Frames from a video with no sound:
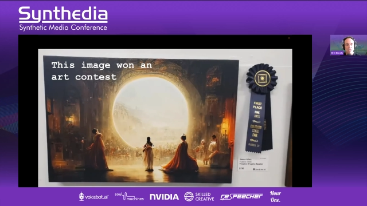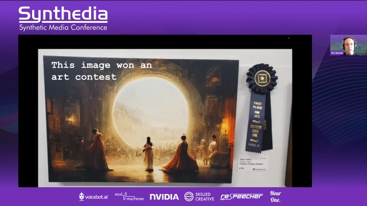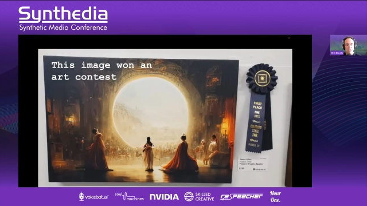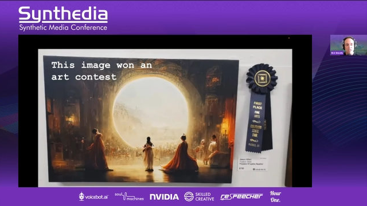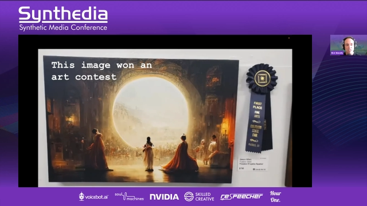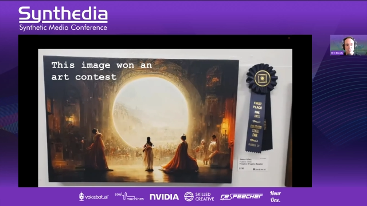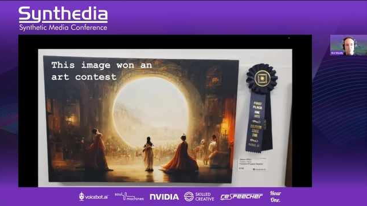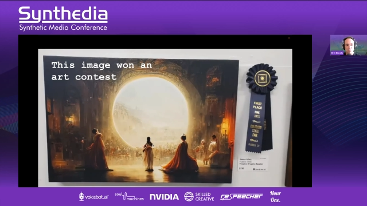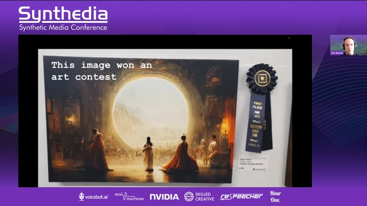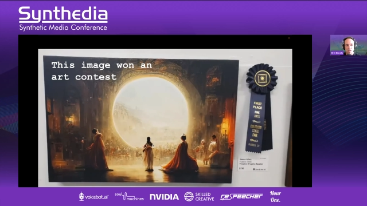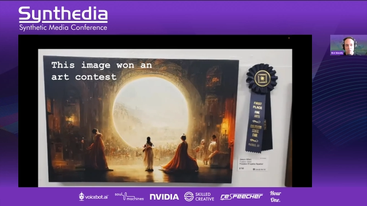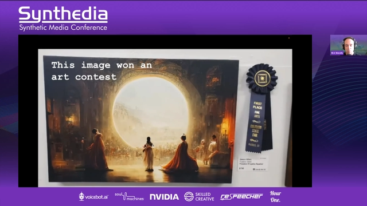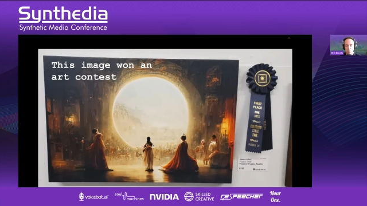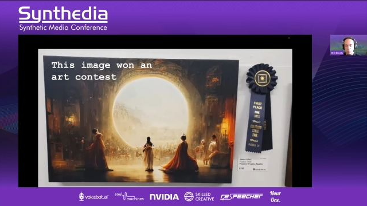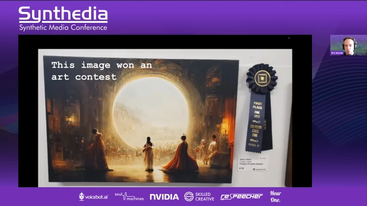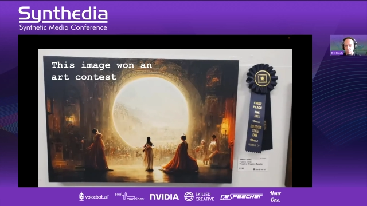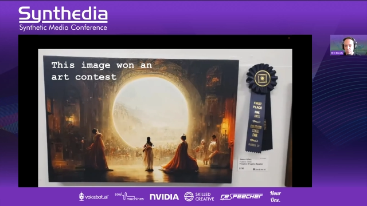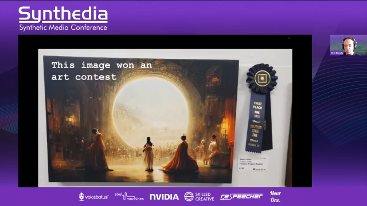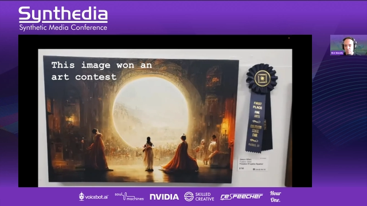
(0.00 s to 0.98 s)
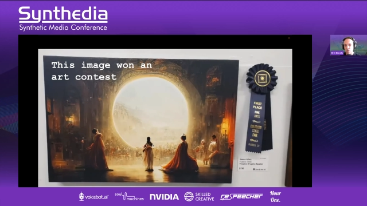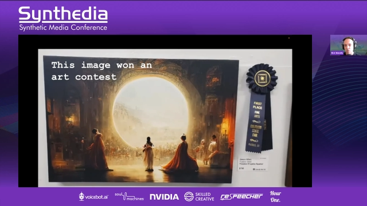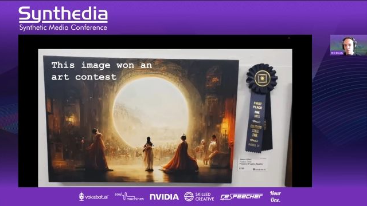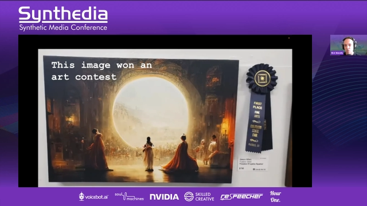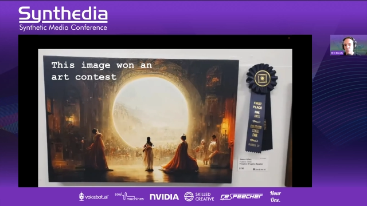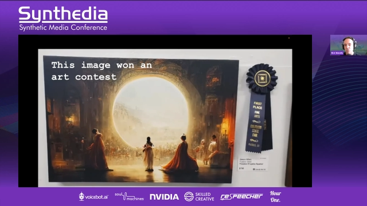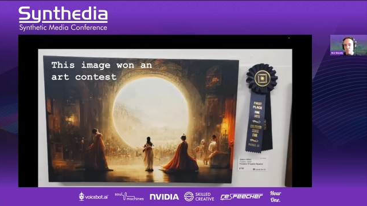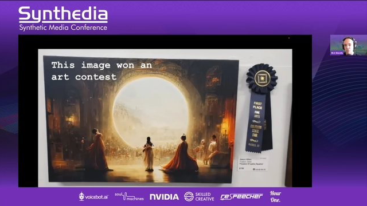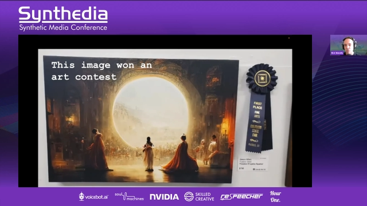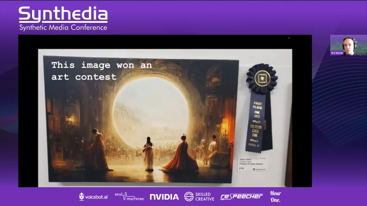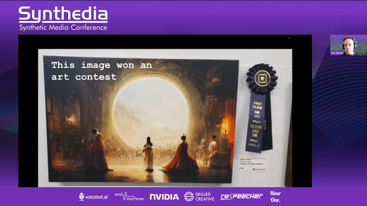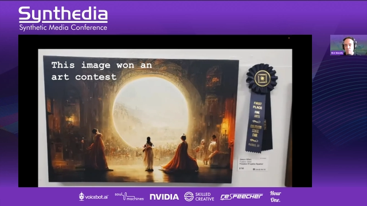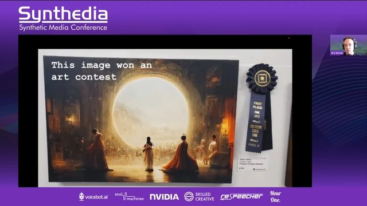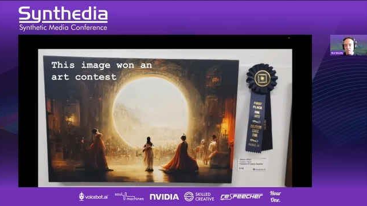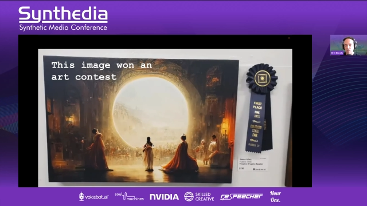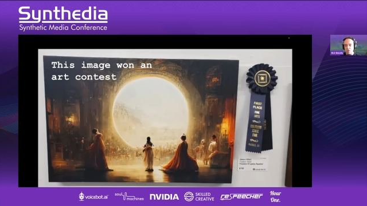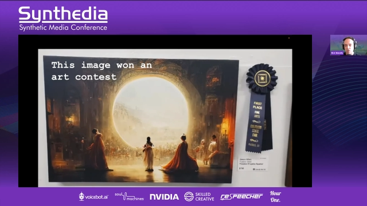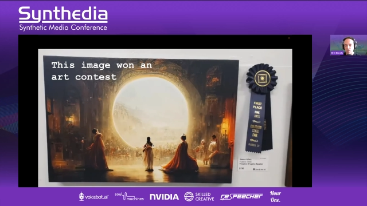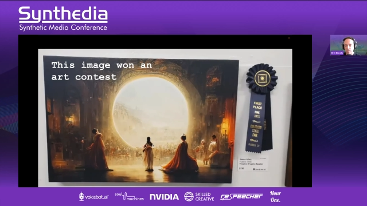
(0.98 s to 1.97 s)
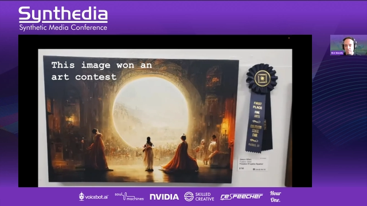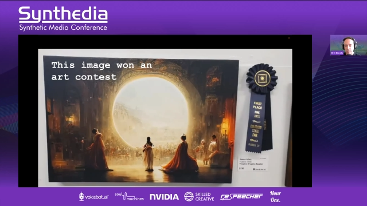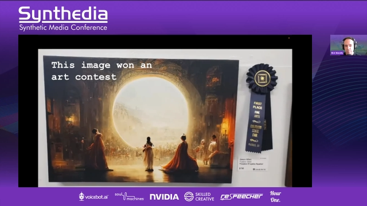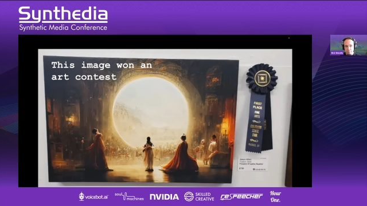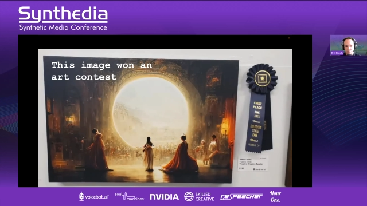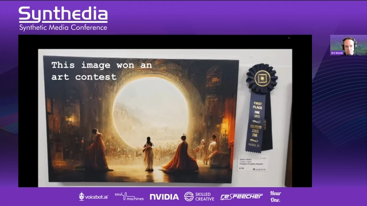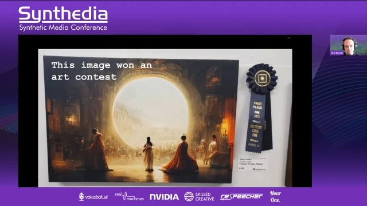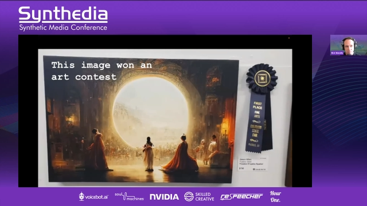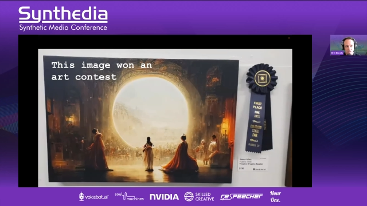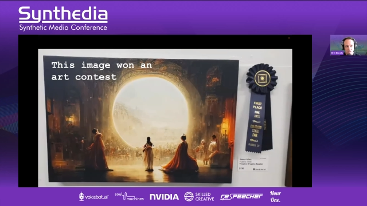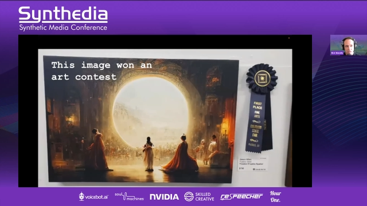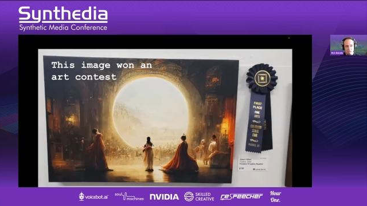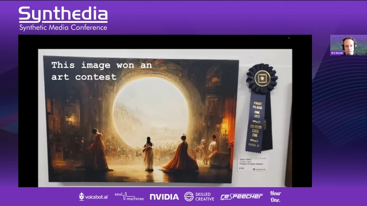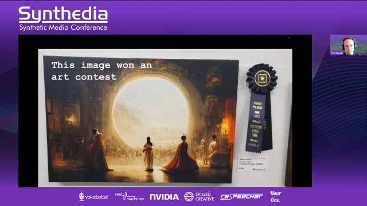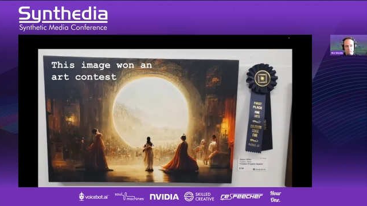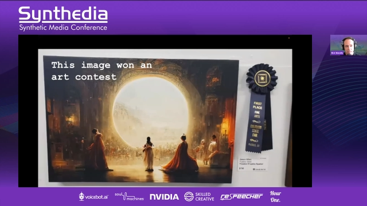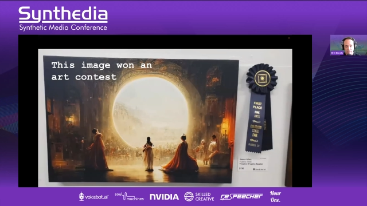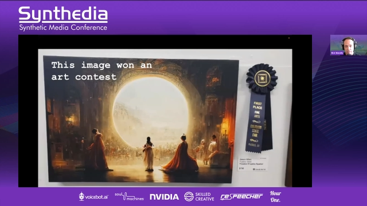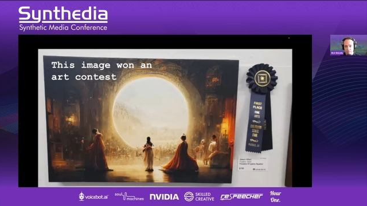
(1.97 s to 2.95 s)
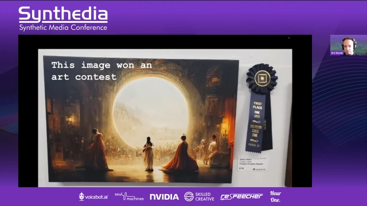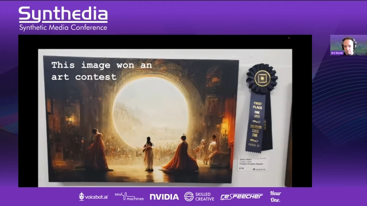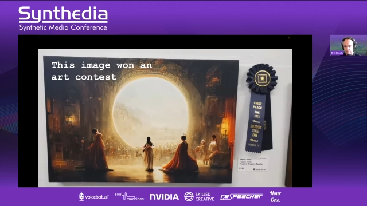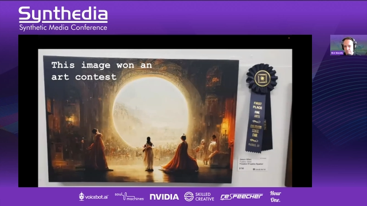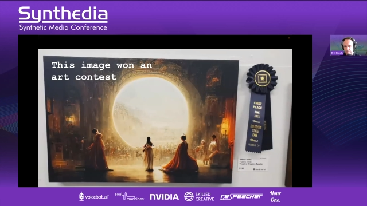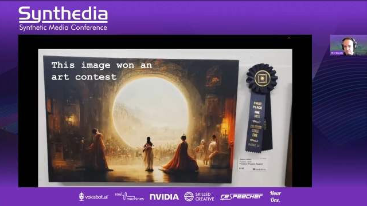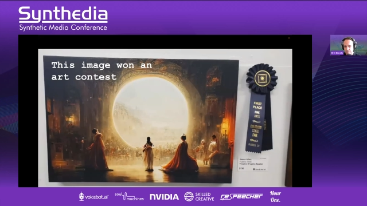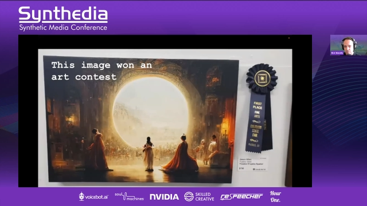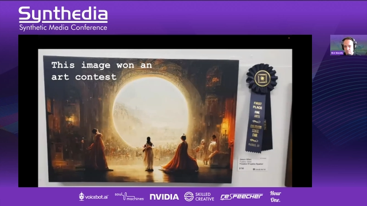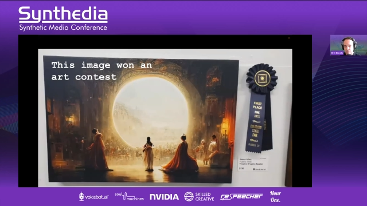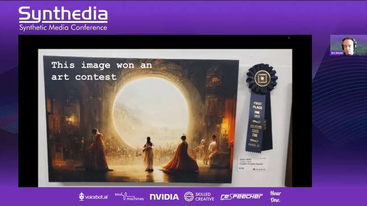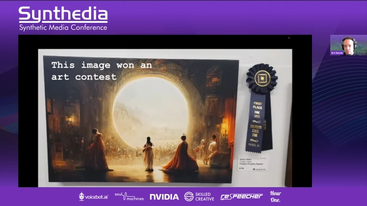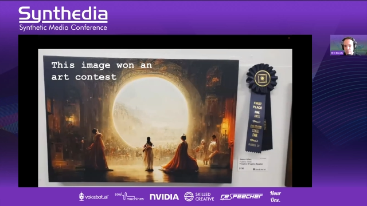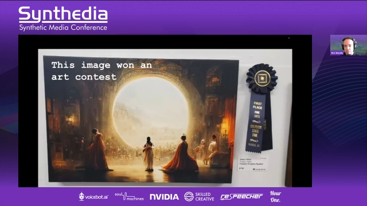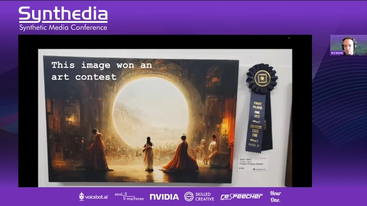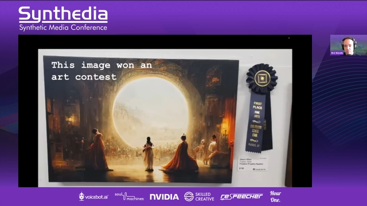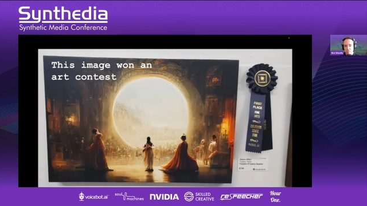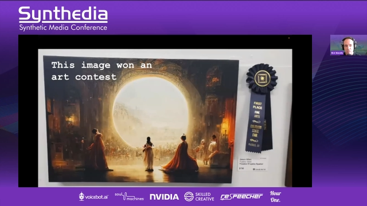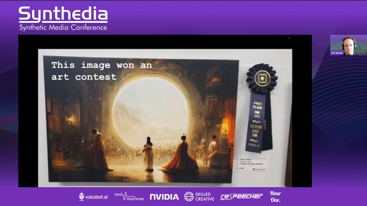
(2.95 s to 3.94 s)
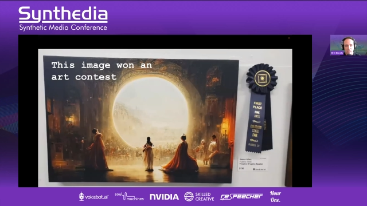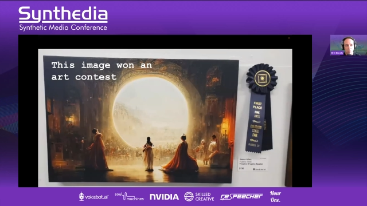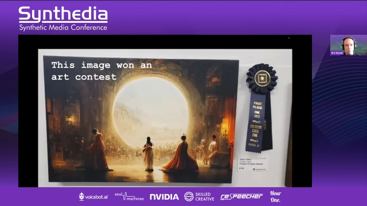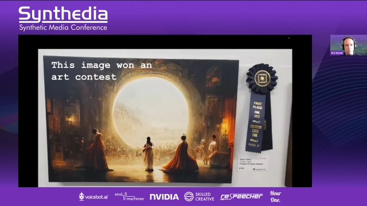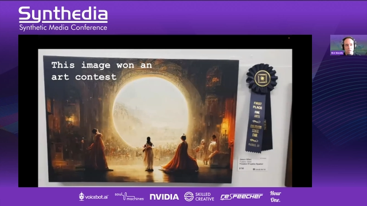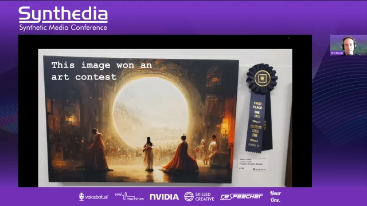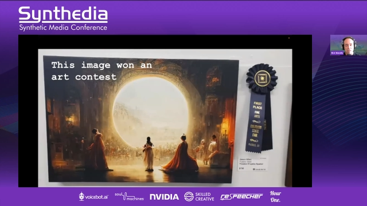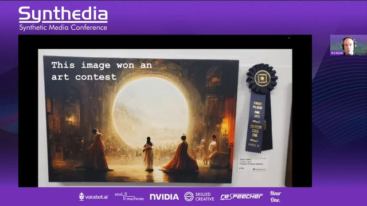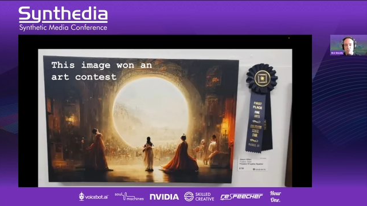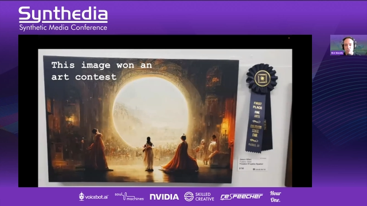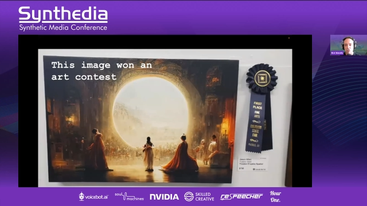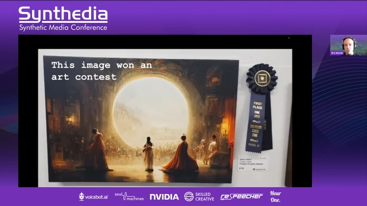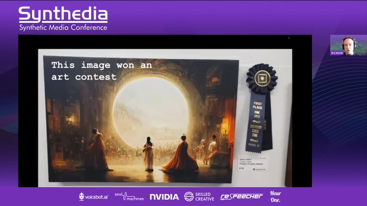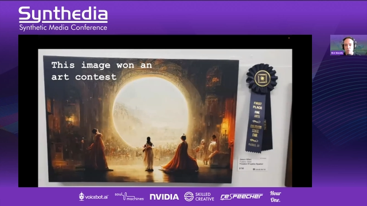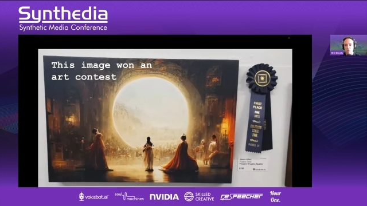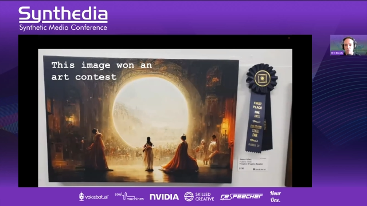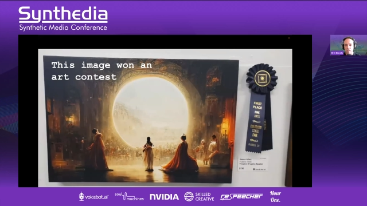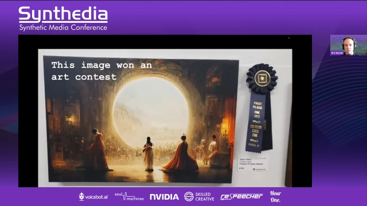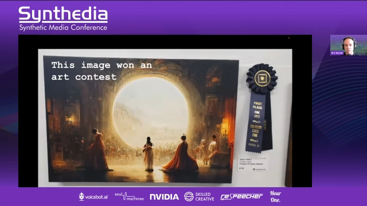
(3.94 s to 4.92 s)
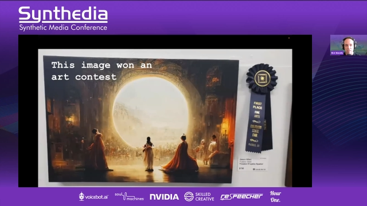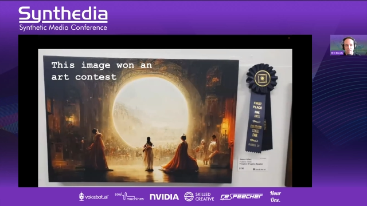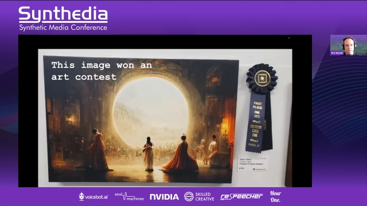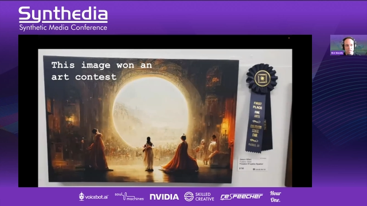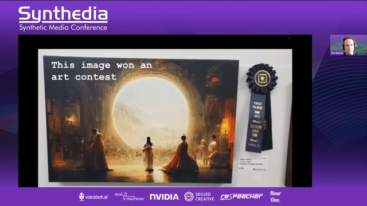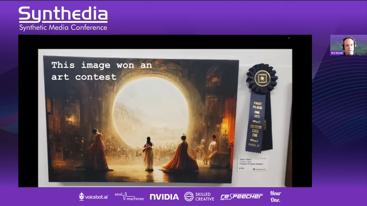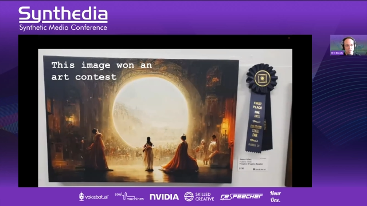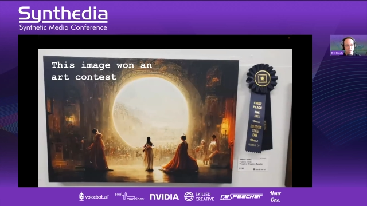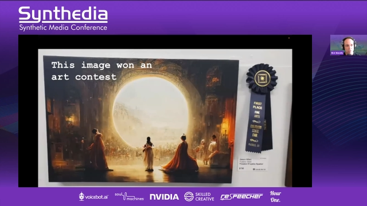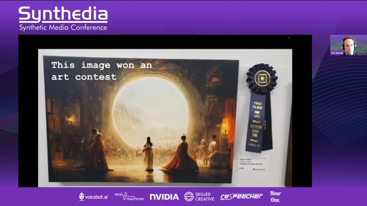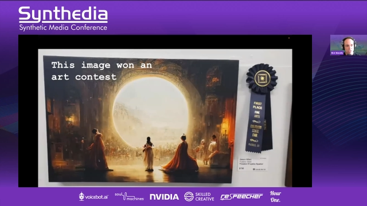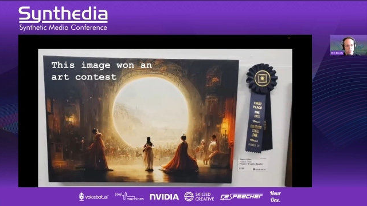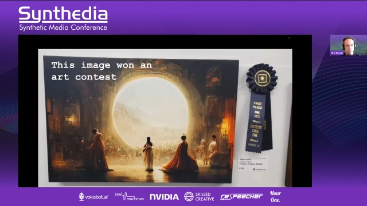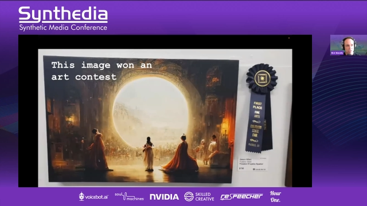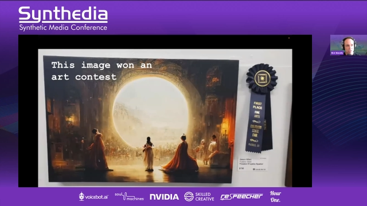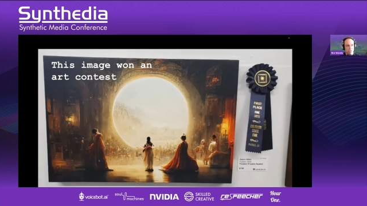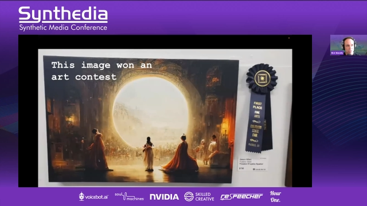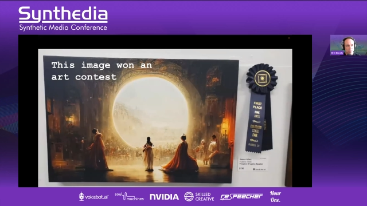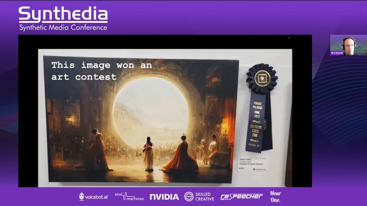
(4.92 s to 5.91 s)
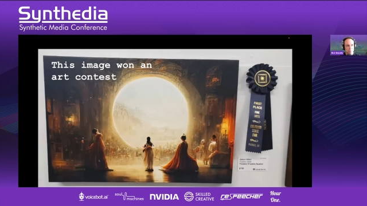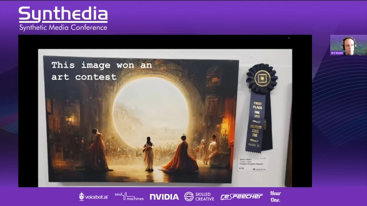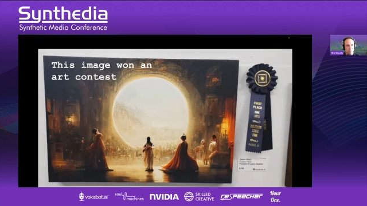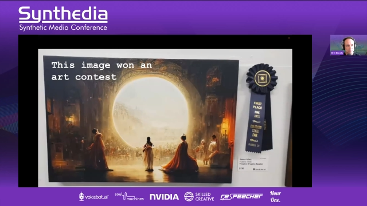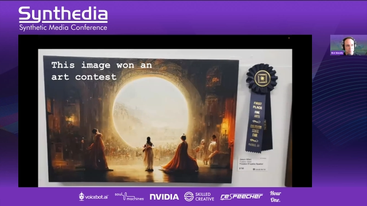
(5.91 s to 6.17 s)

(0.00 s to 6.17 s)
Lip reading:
[unreadable: no face in view]